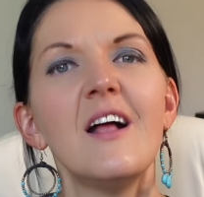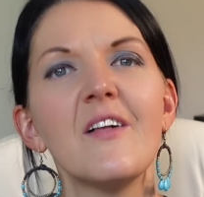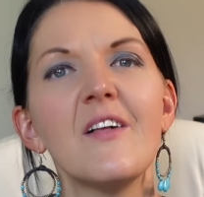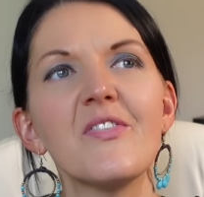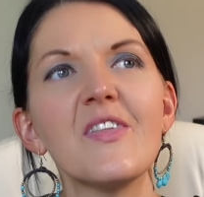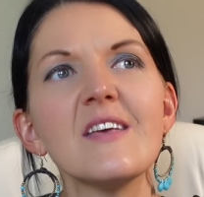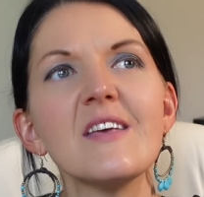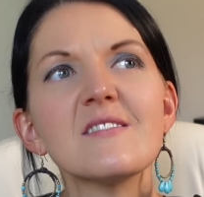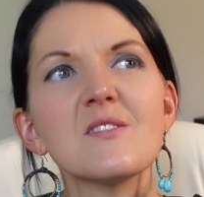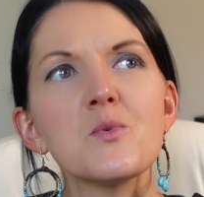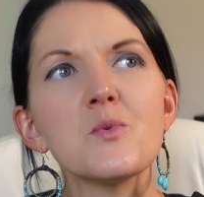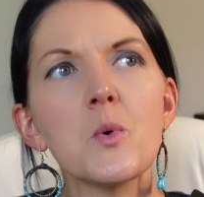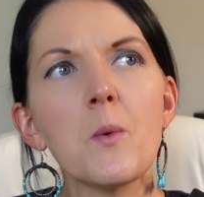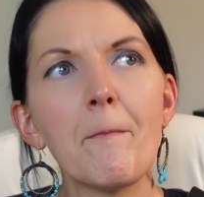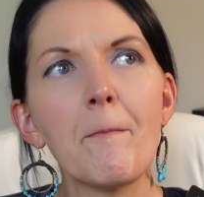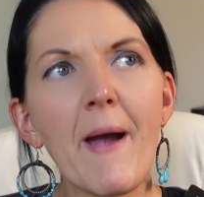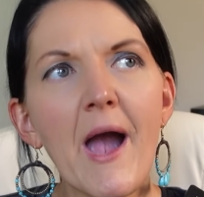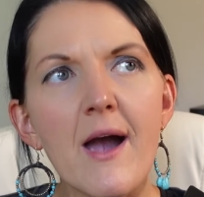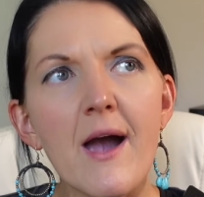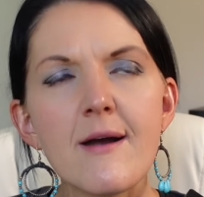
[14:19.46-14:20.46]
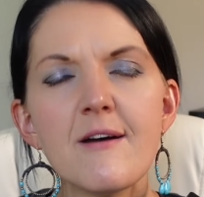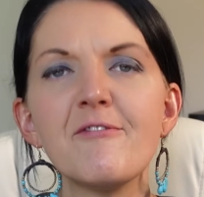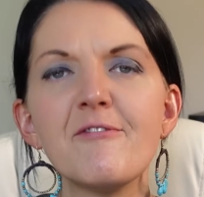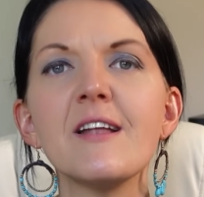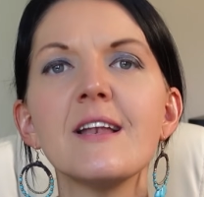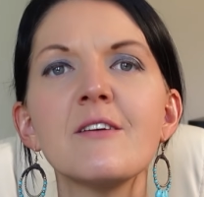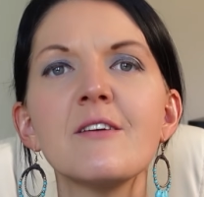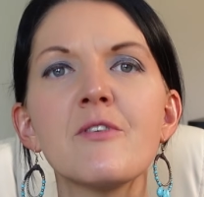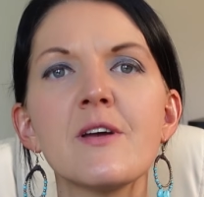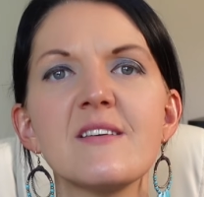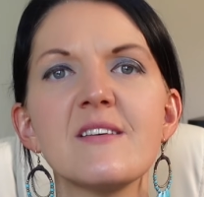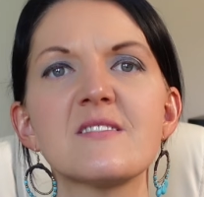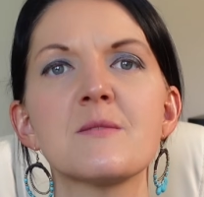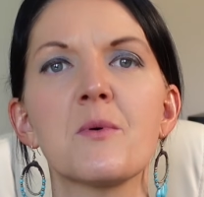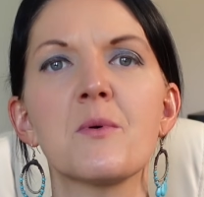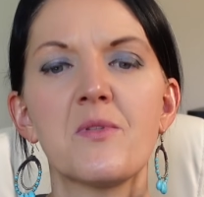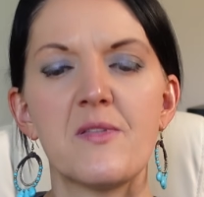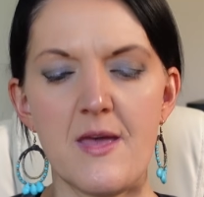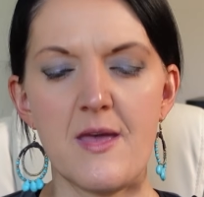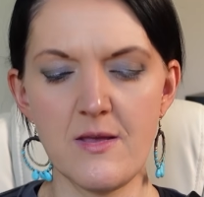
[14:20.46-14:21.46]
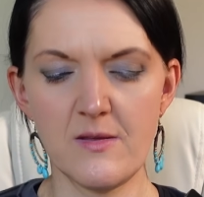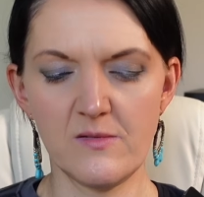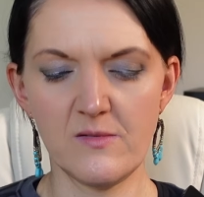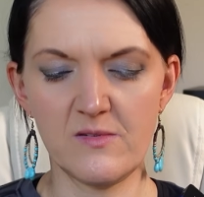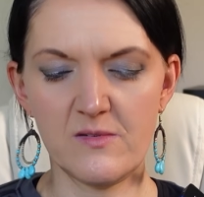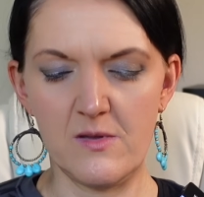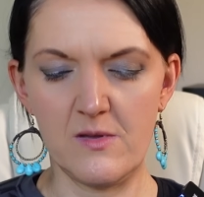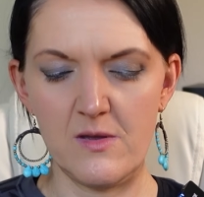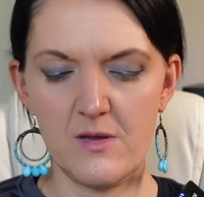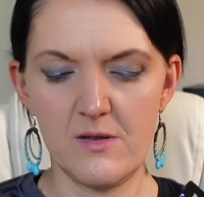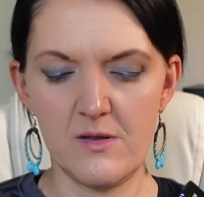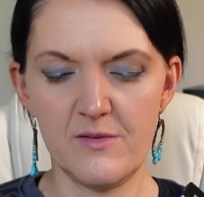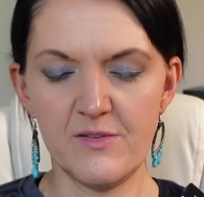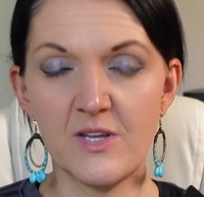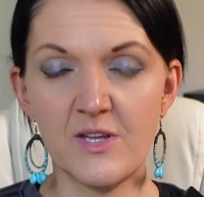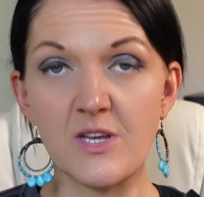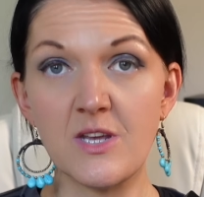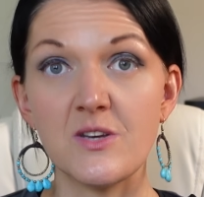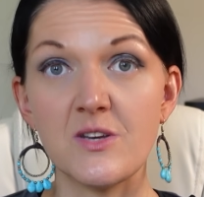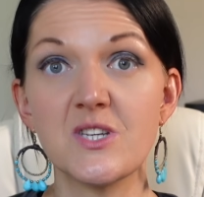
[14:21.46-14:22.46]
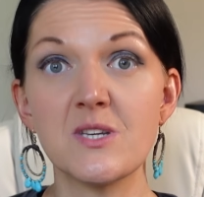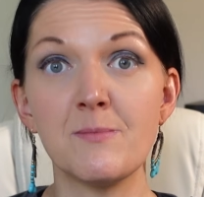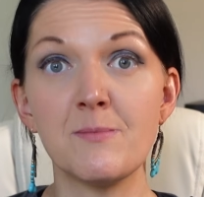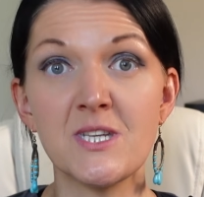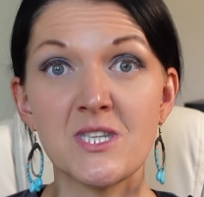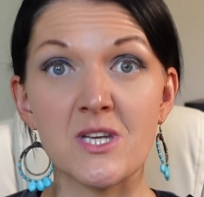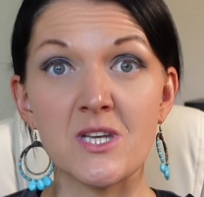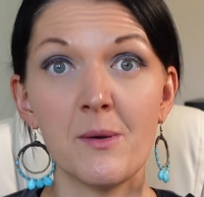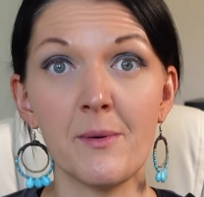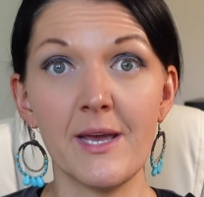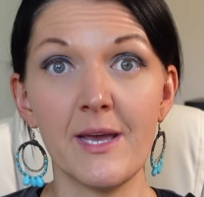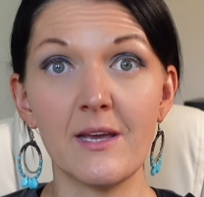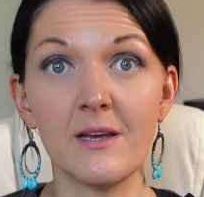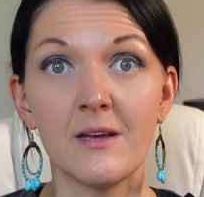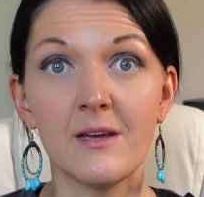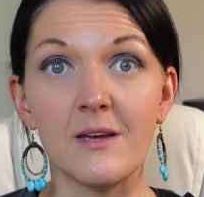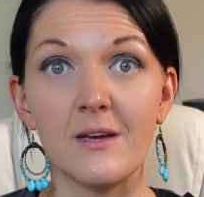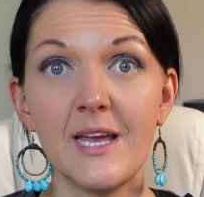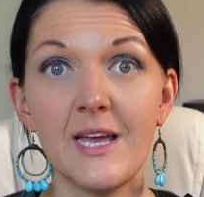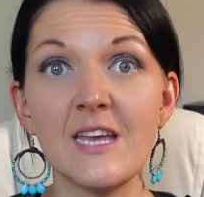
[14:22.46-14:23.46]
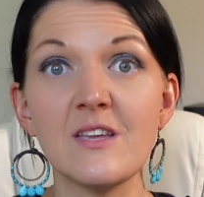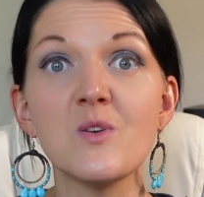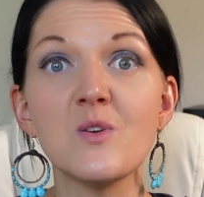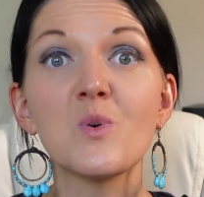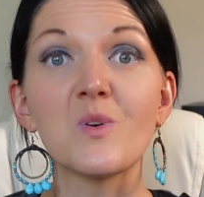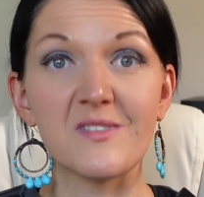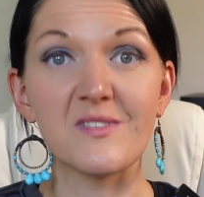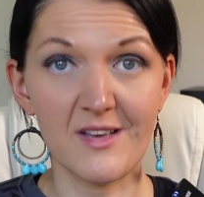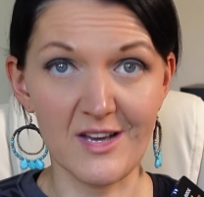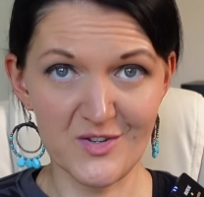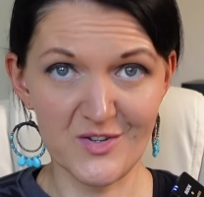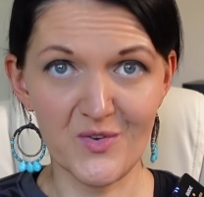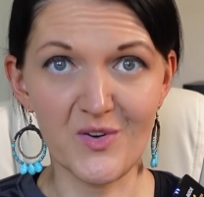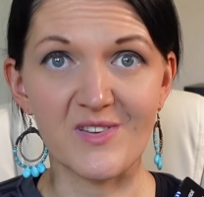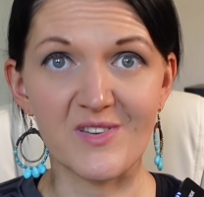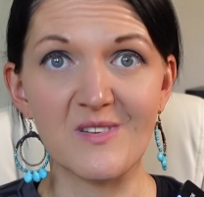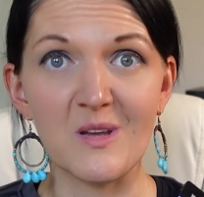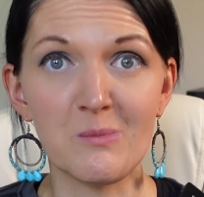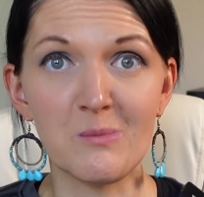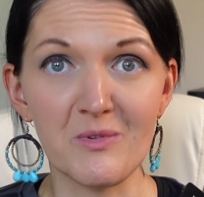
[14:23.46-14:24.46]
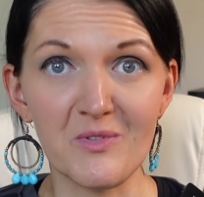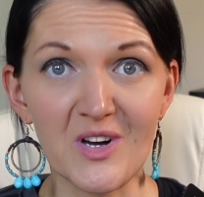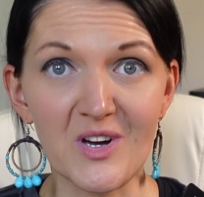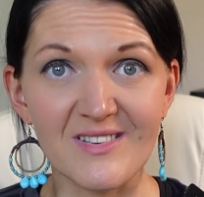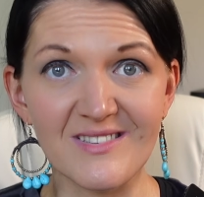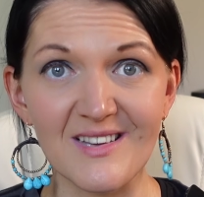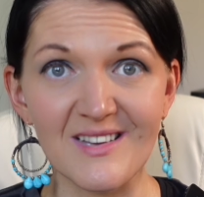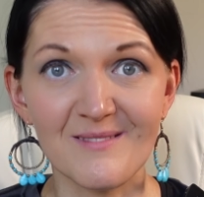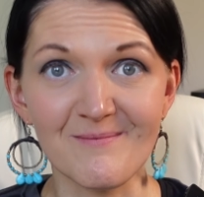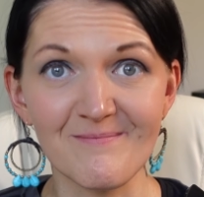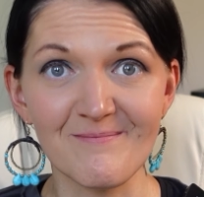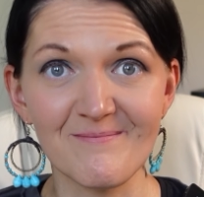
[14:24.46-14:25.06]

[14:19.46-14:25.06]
These are all perfectly reasonable things that you should be doing in your search for a supervisor.